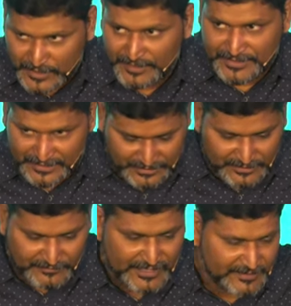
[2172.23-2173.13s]
That's what I
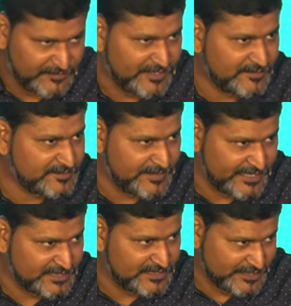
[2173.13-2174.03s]
mean even when, when I'm
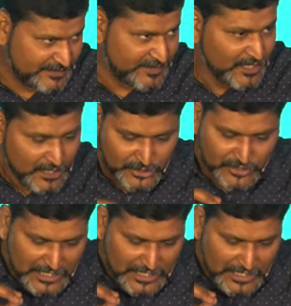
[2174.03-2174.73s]
making this statement.